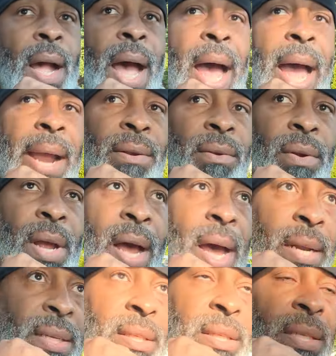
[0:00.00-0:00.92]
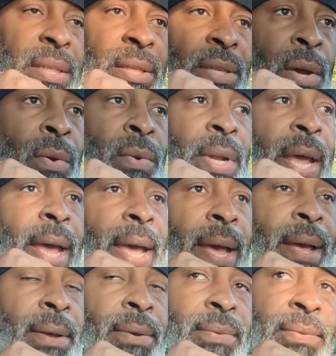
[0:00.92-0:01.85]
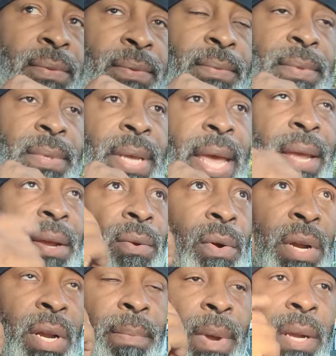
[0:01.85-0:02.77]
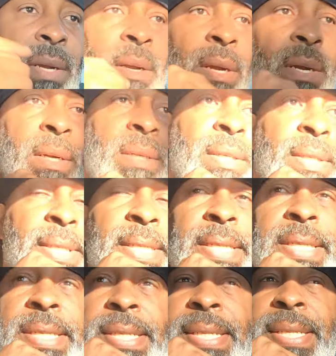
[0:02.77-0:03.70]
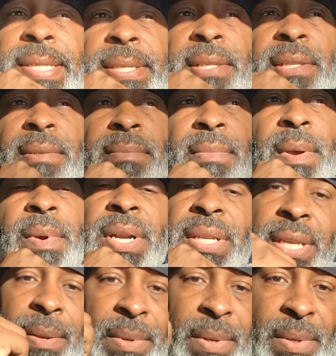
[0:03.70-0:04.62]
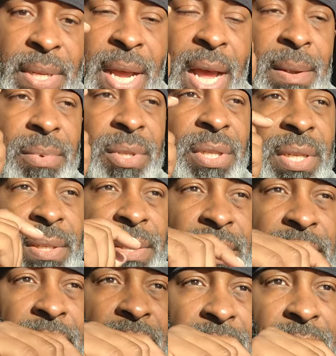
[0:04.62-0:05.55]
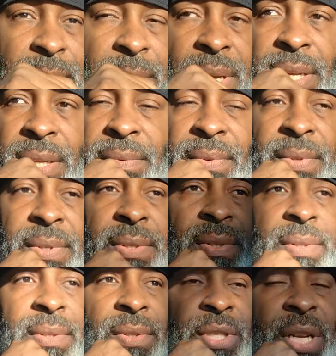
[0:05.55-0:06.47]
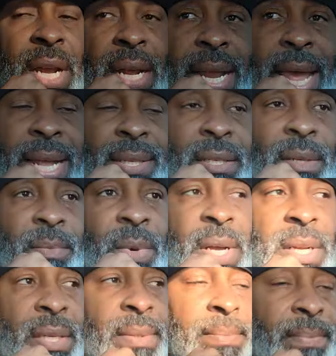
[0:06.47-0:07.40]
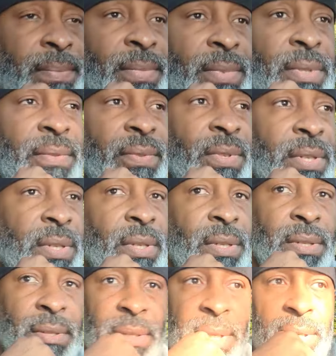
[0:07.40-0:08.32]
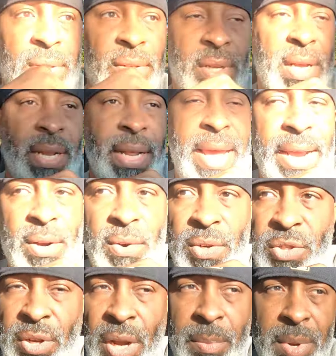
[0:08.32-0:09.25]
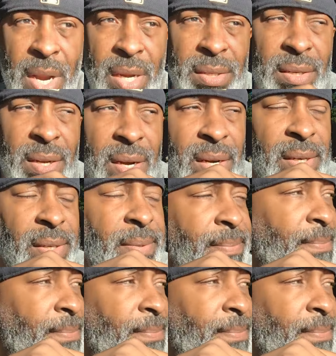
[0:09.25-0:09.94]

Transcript: I honestly don't have Acorn in my car. Remember the time a cop shot somebody, or shot at somebody for an Acorn dropping on his car?